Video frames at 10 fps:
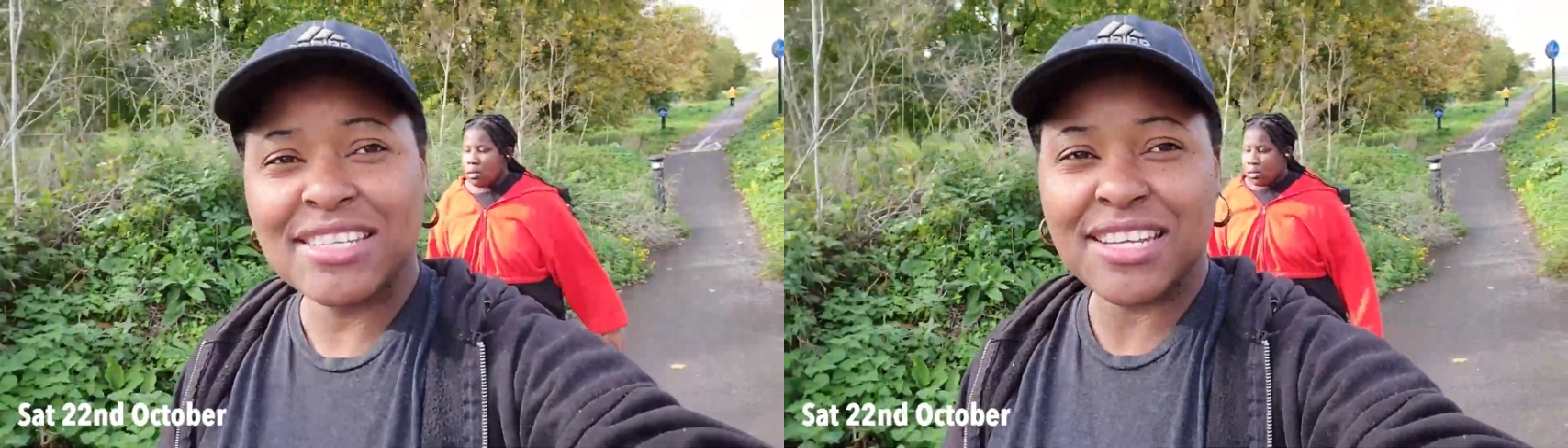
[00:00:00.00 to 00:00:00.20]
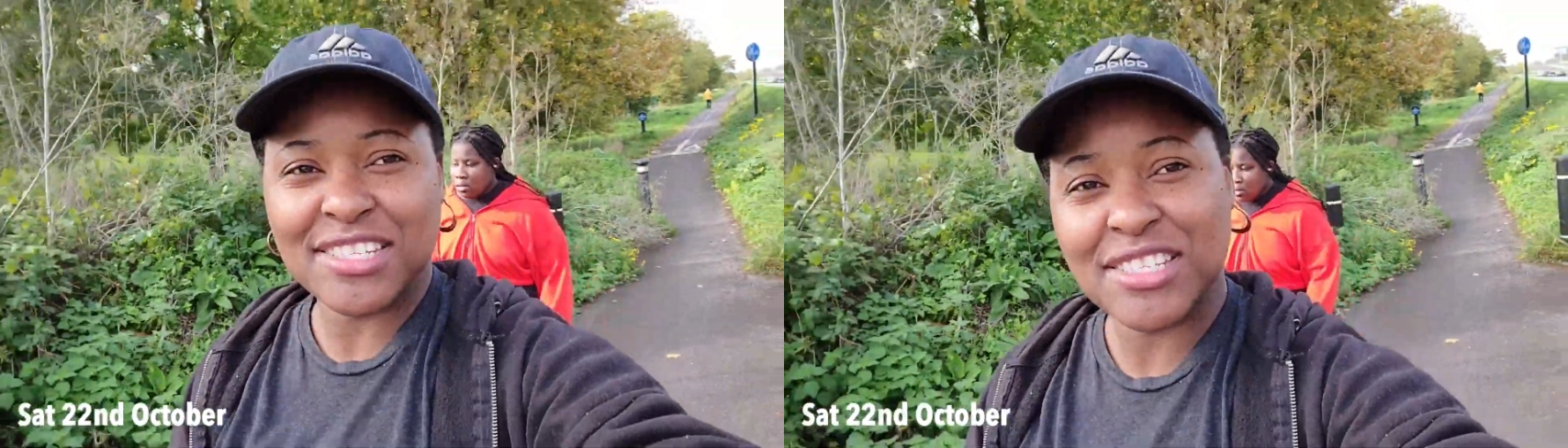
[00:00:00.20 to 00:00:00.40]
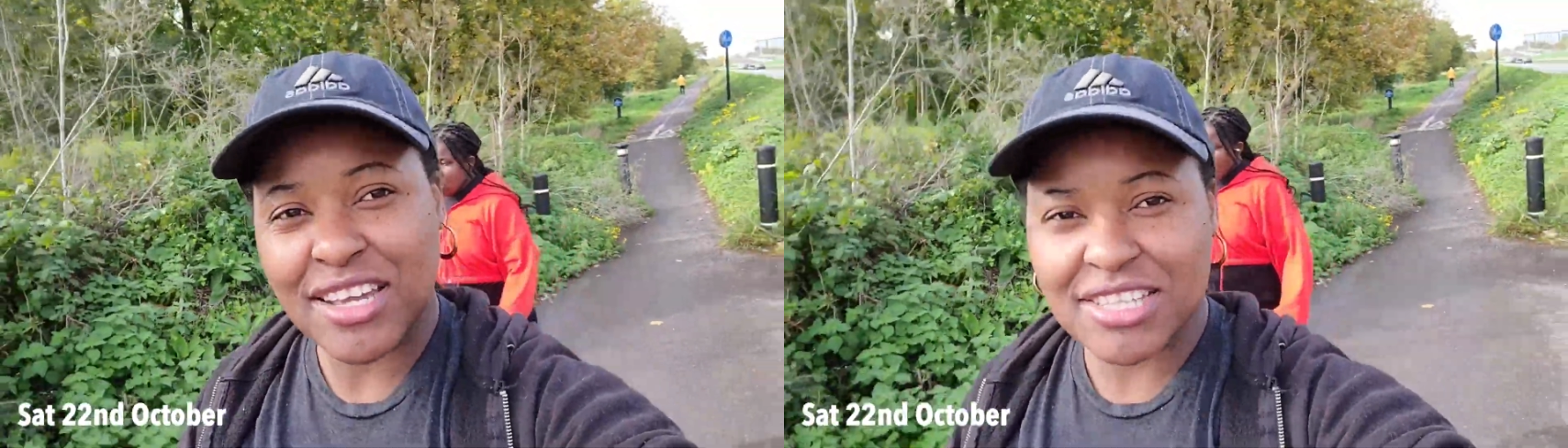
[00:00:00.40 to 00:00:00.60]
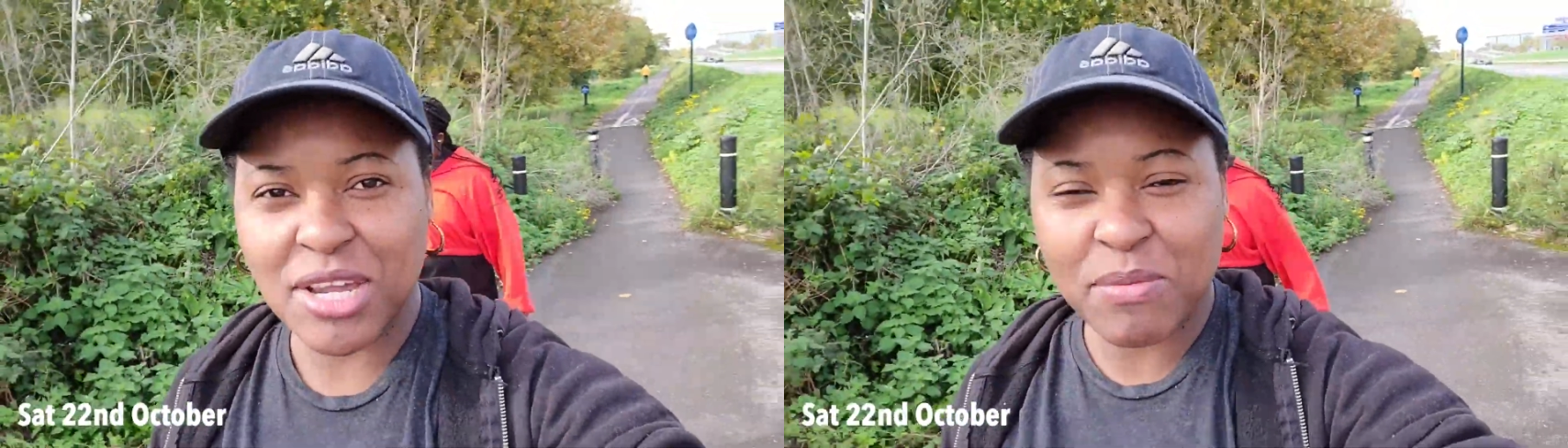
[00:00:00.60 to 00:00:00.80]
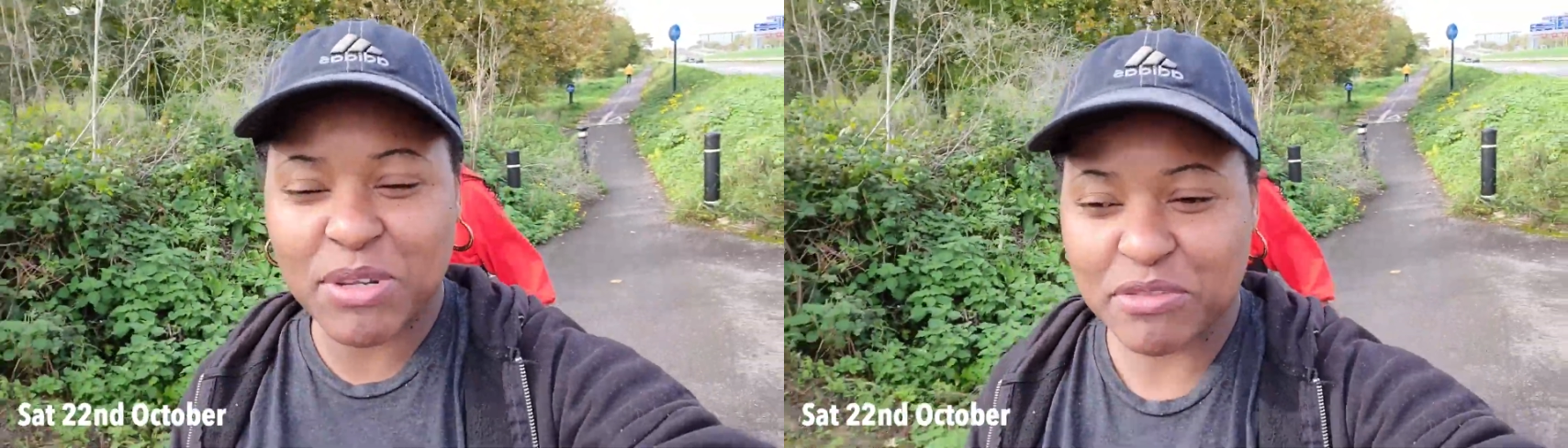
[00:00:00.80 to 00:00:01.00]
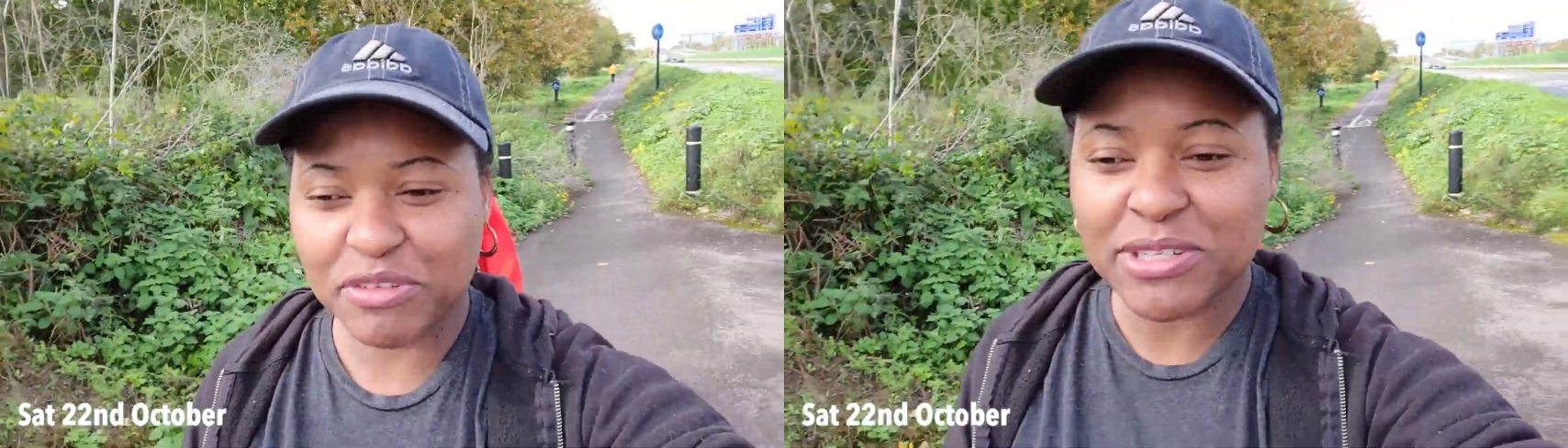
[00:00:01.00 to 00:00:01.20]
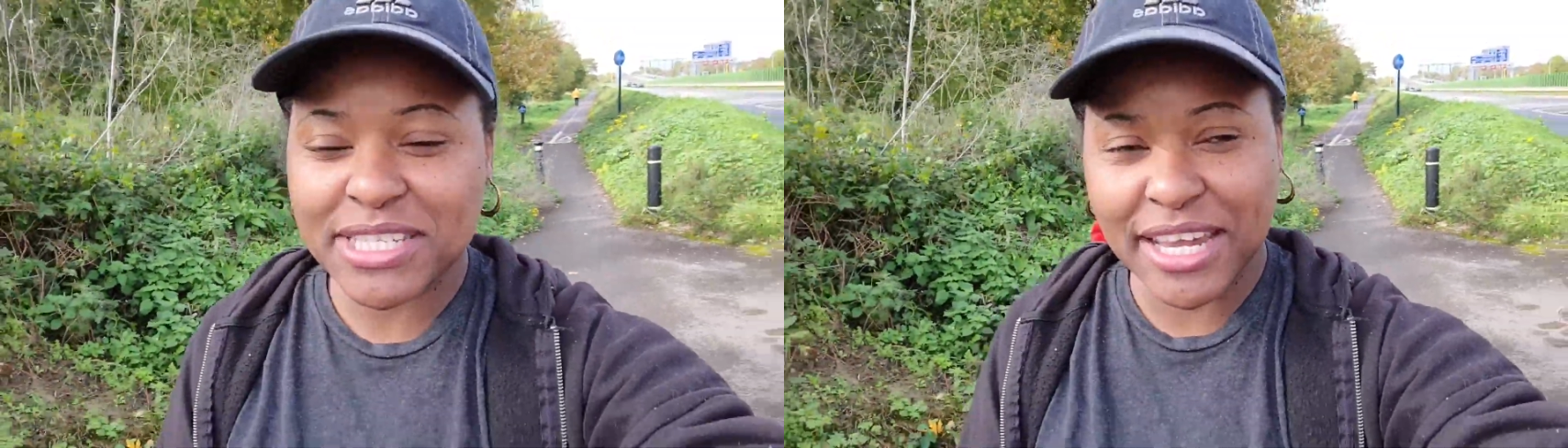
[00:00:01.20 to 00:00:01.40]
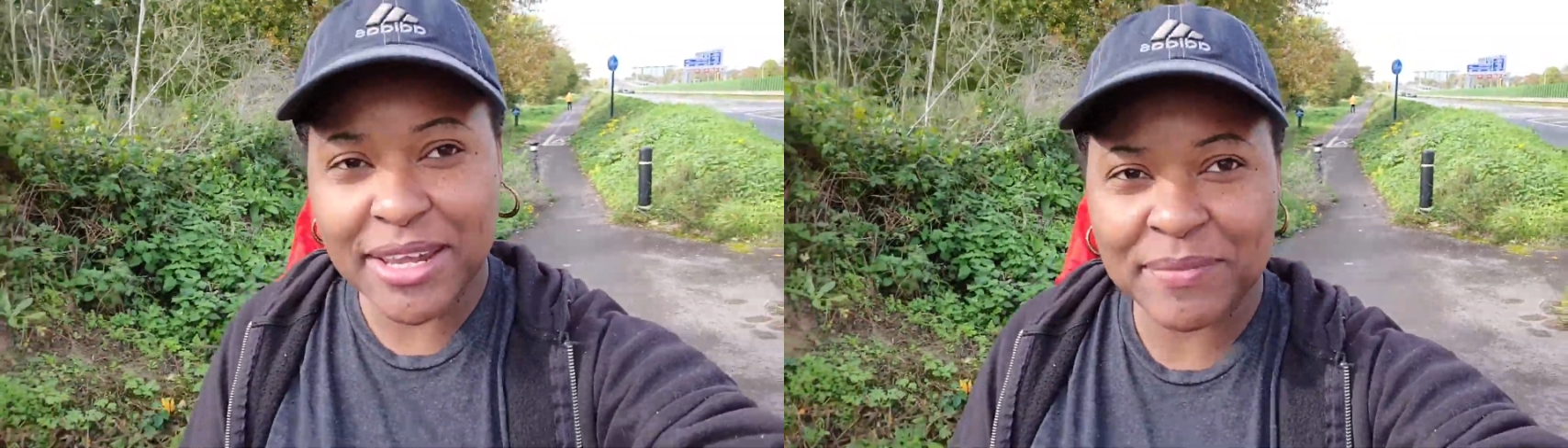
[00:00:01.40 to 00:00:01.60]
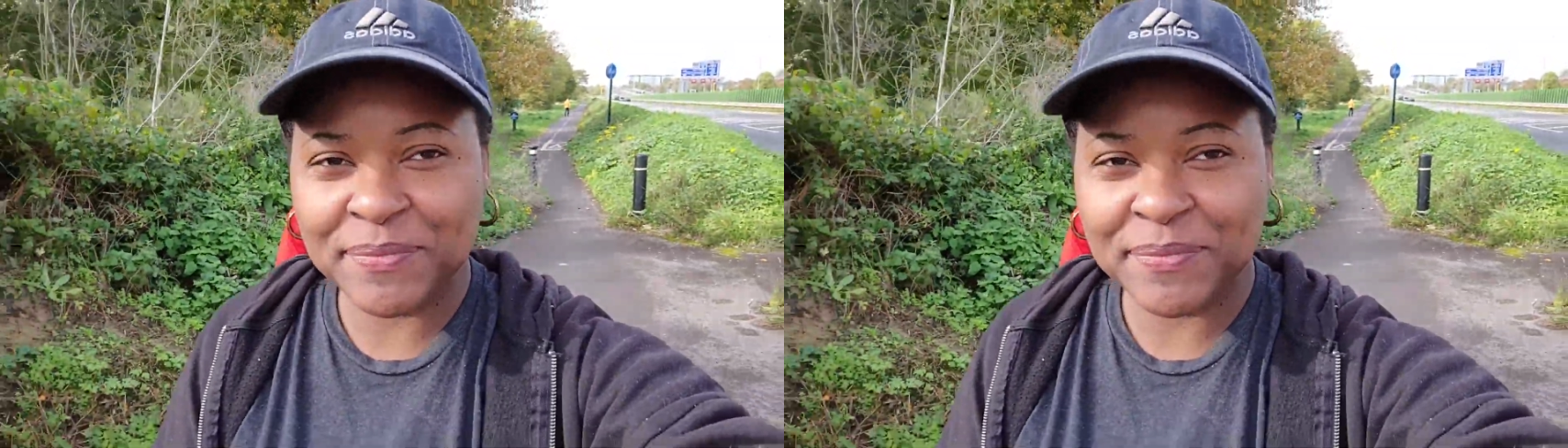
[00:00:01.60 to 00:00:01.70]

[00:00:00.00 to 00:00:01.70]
it's such a beautiful day